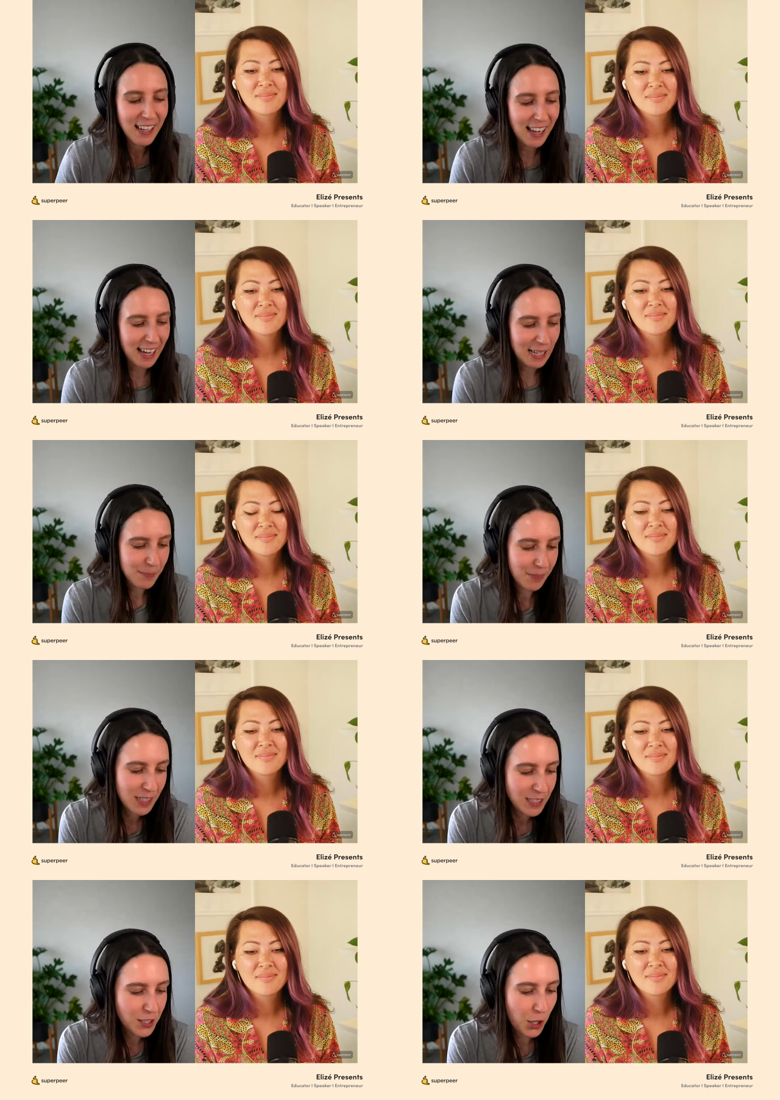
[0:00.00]
Speaker 1: Um,
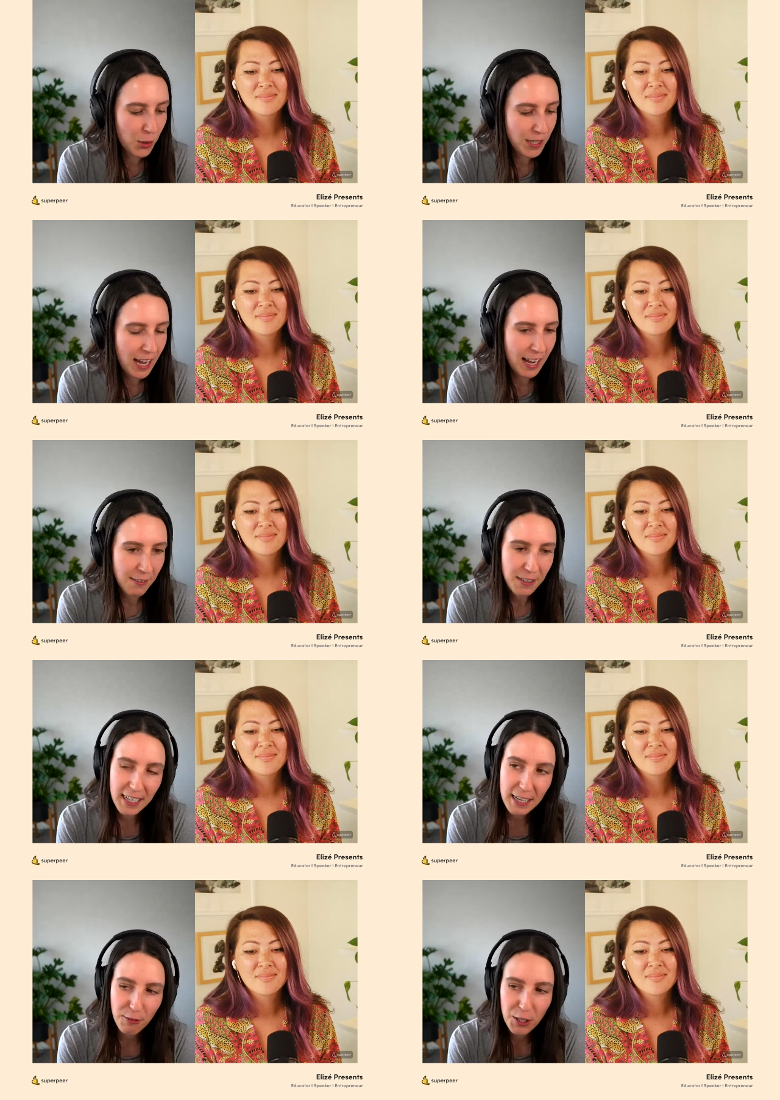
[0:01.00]
so yeah, I feel
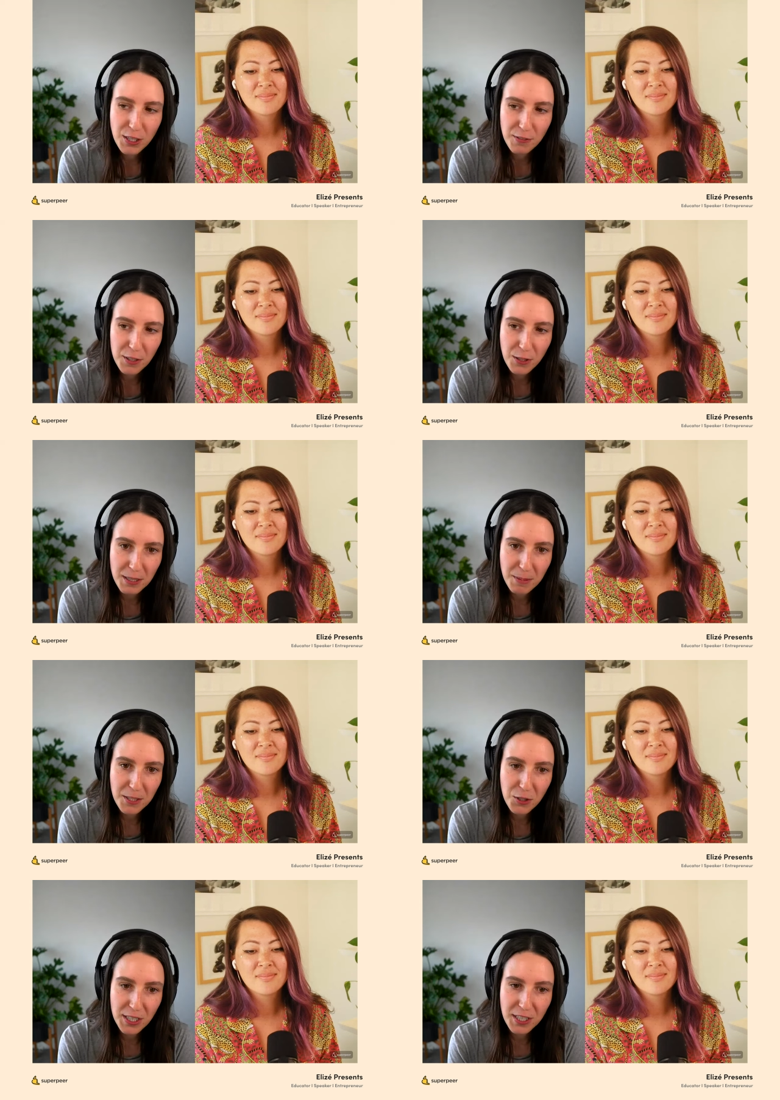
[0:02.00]
like I've learned a few
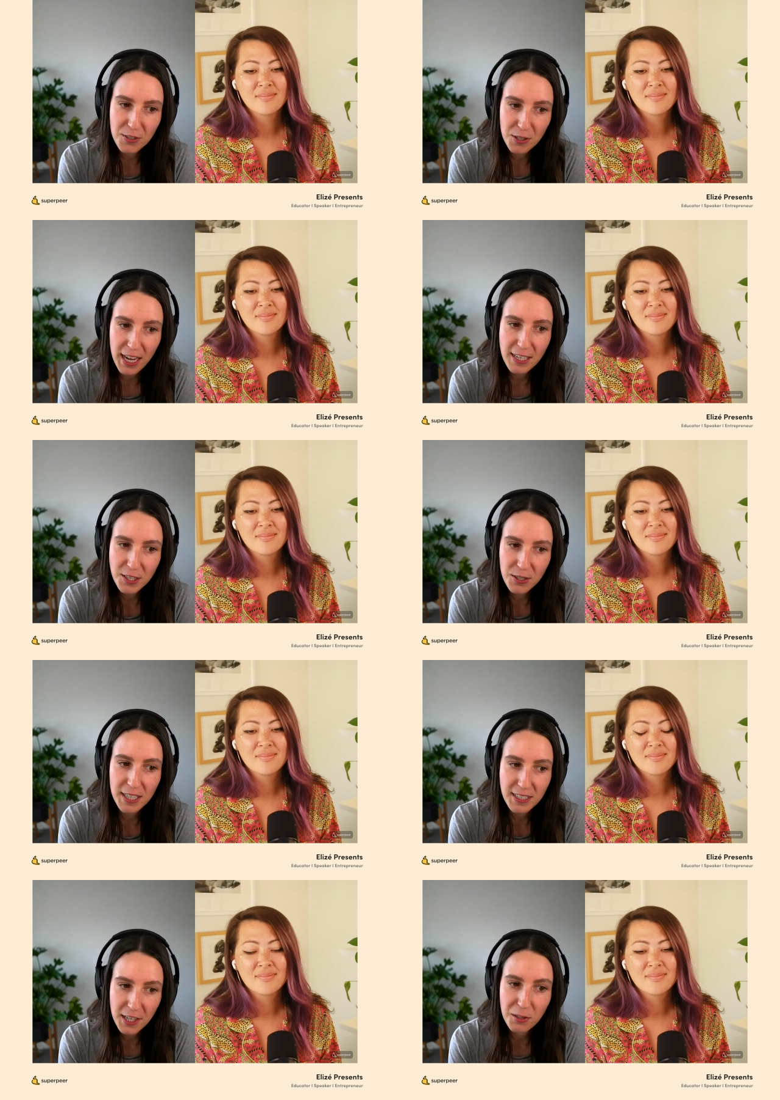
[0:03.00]
tips and tricks through that too
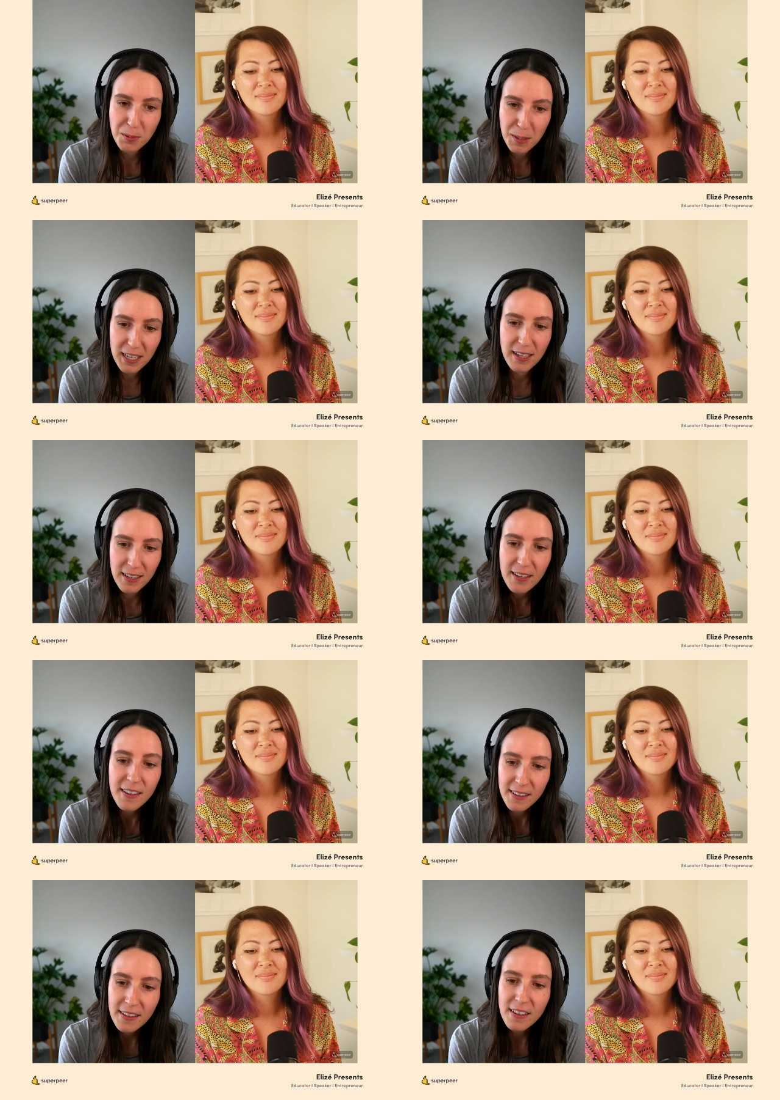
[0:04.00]
that's helped me.
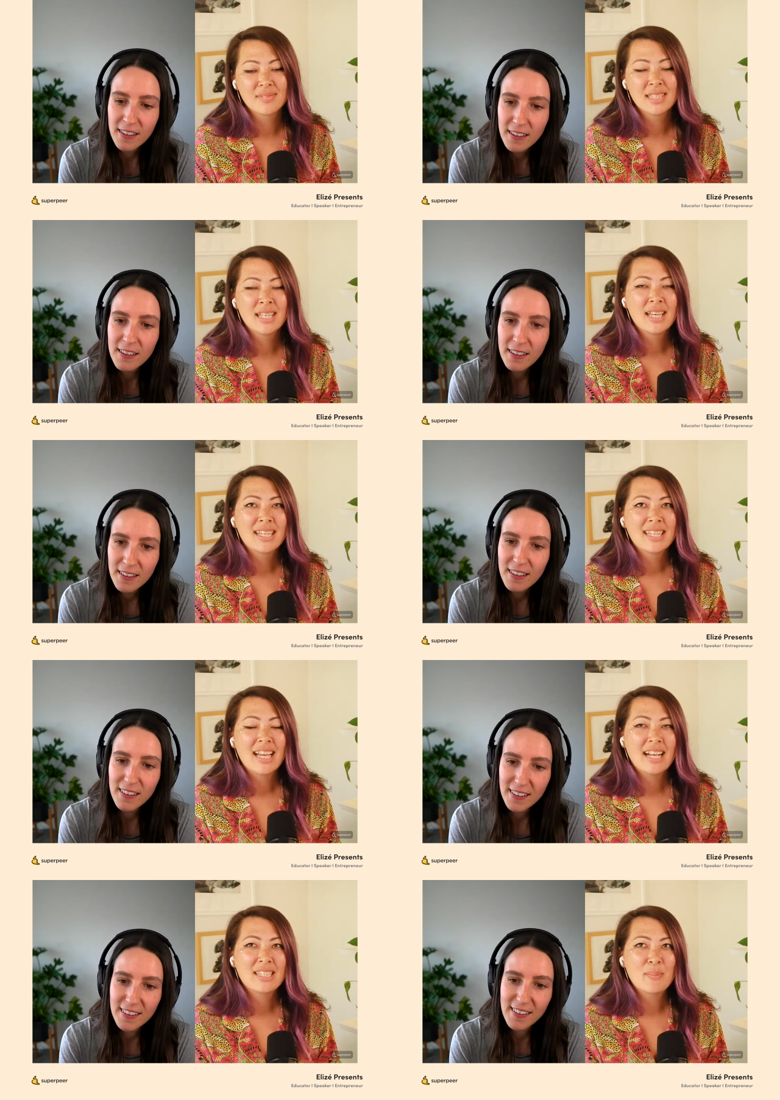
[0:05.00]

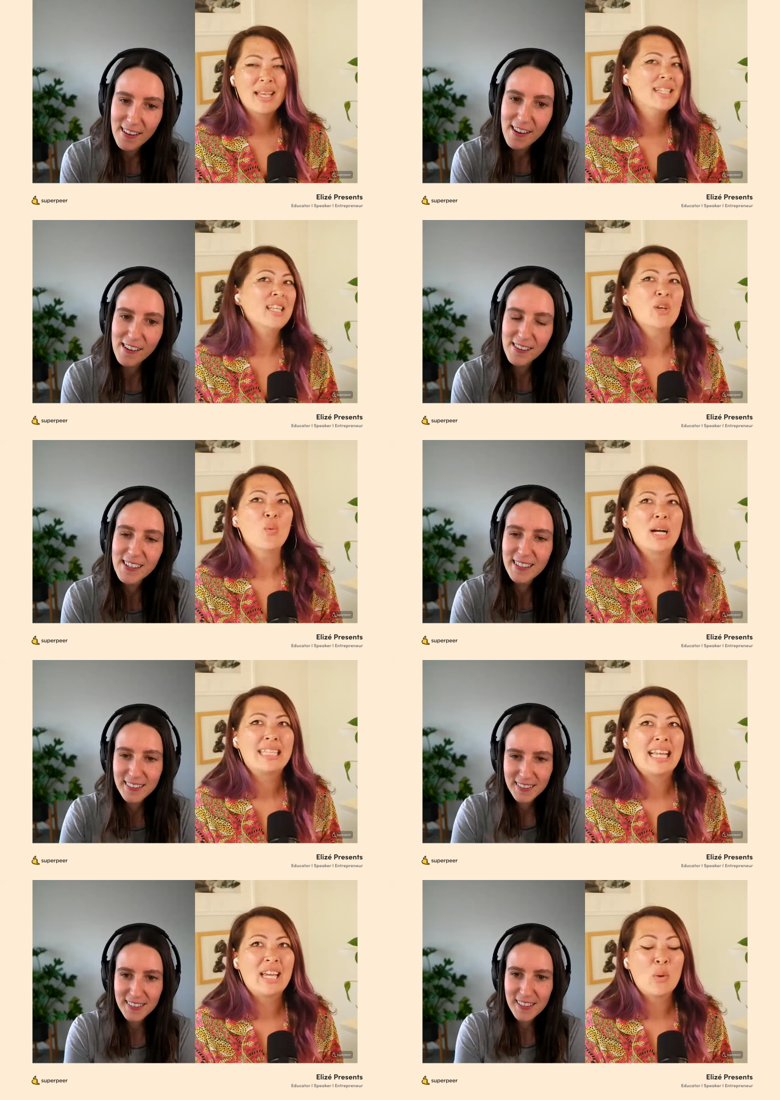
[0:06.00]
Speaker 2: Yeah, it's amazing what,
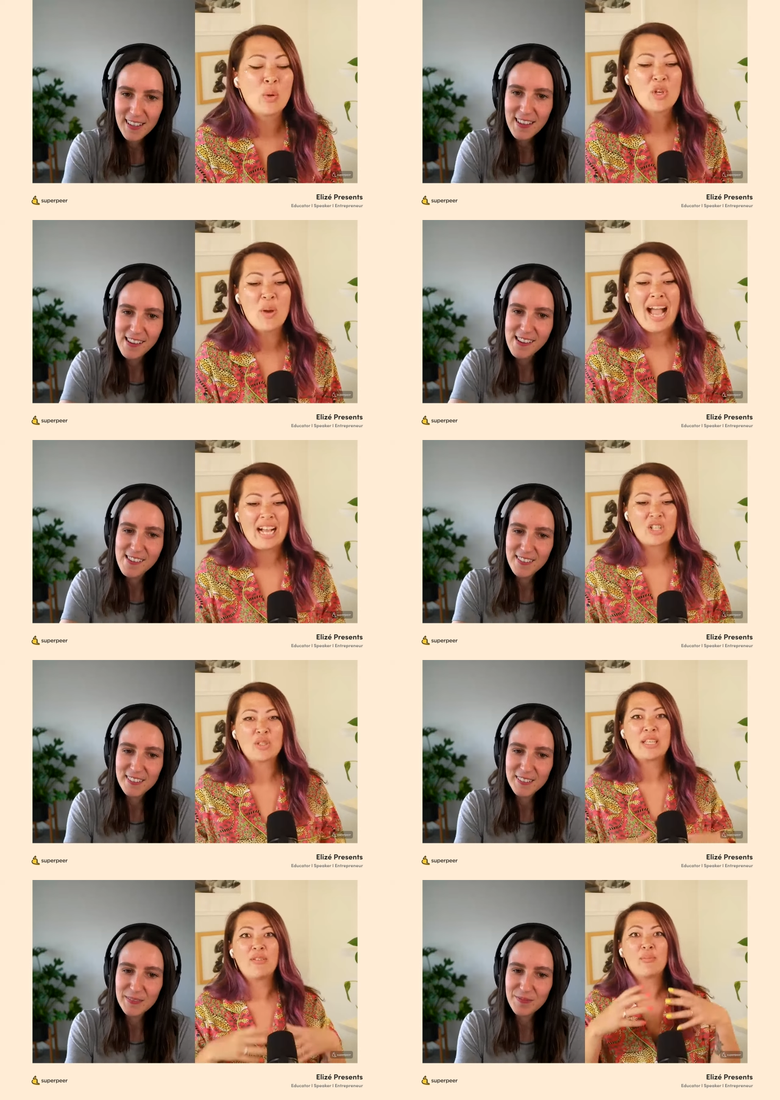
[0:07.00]
like, when you
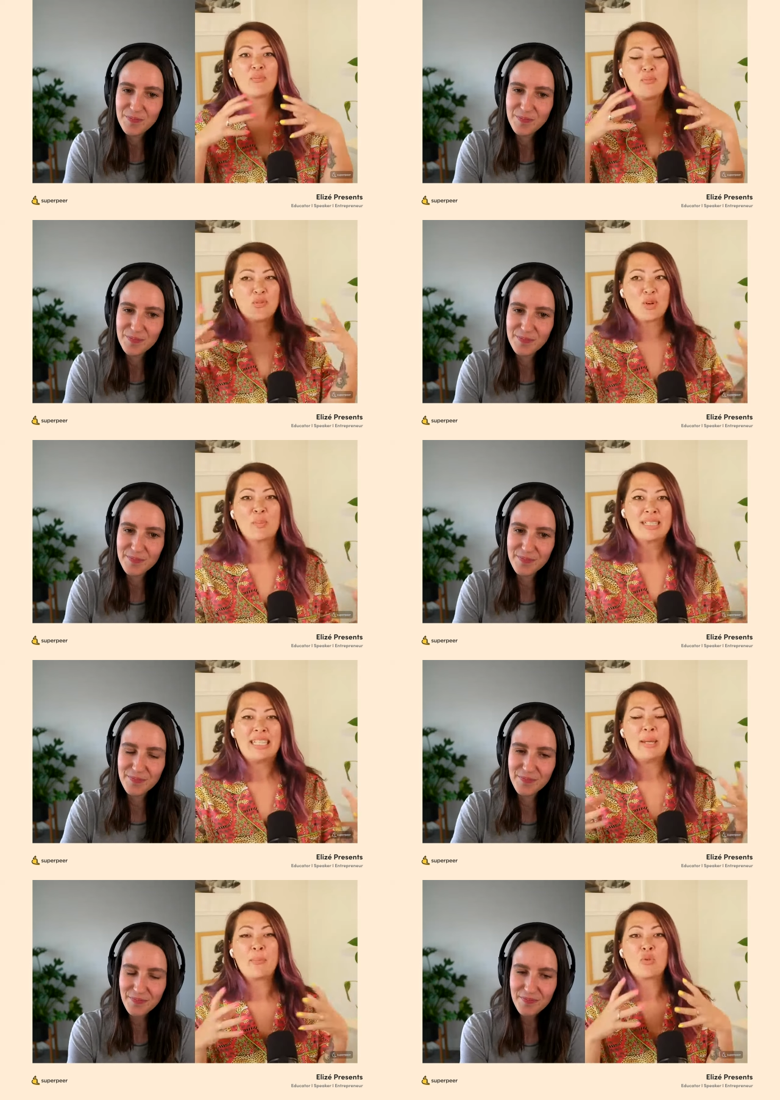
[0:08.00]
actually
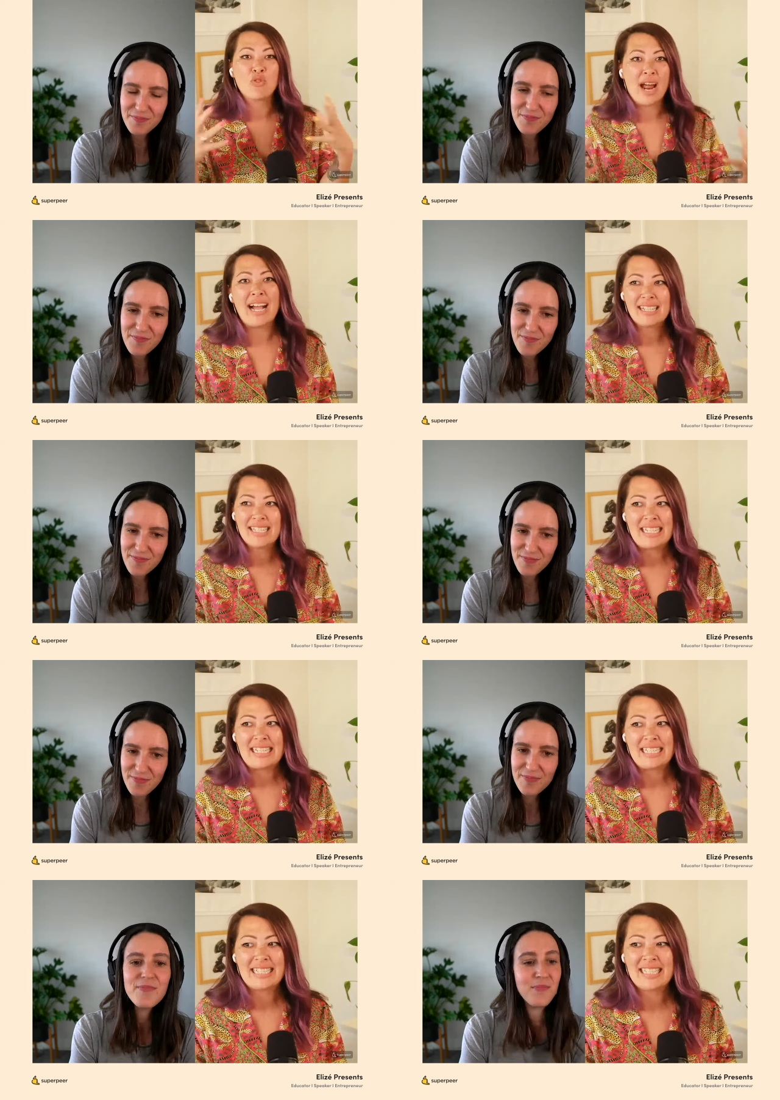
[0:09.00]
verbally
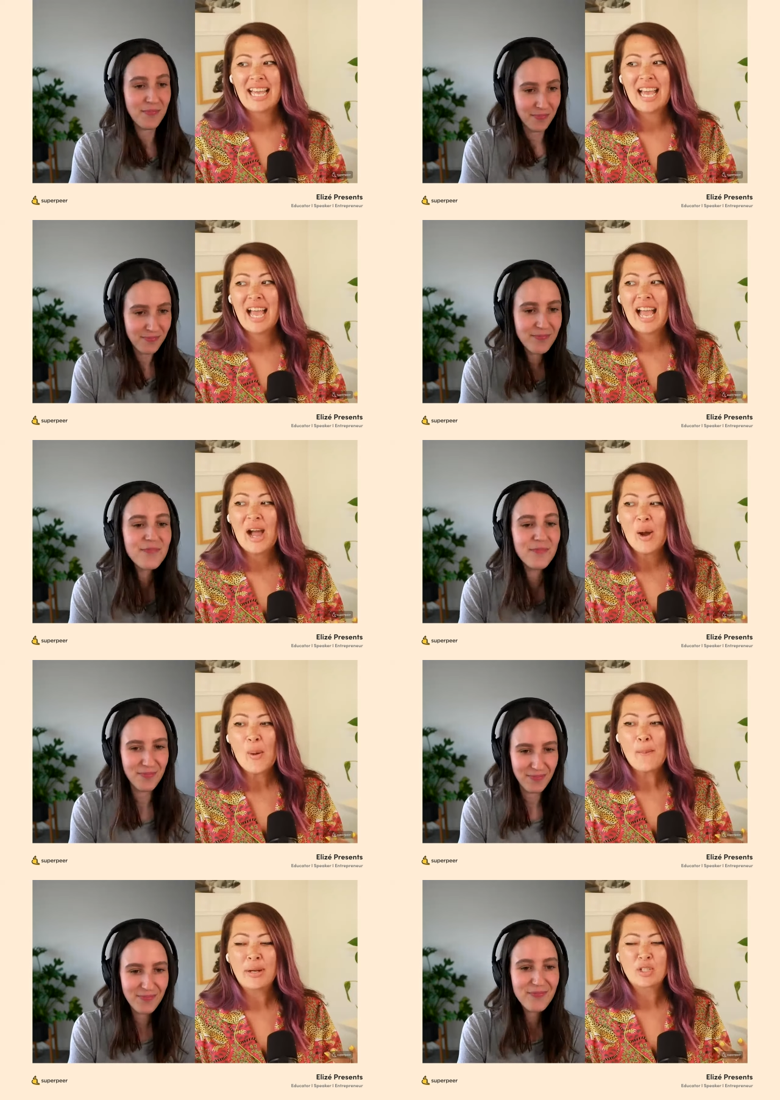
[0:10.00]
practice how
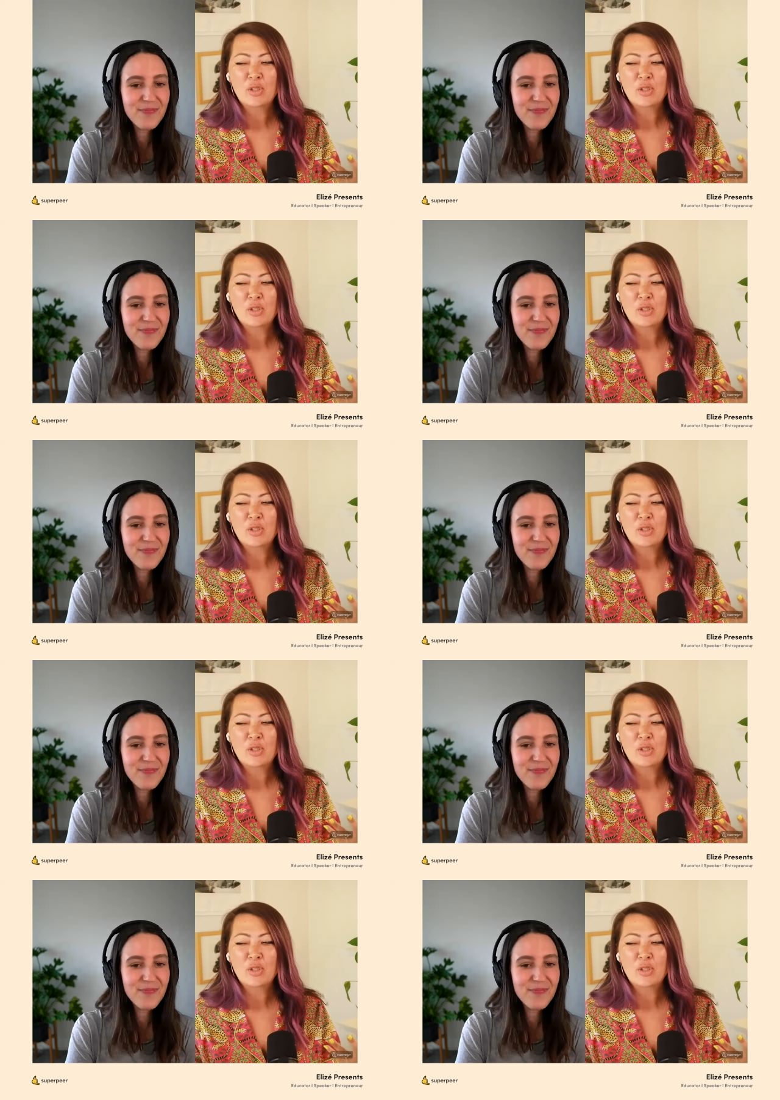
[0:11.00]
much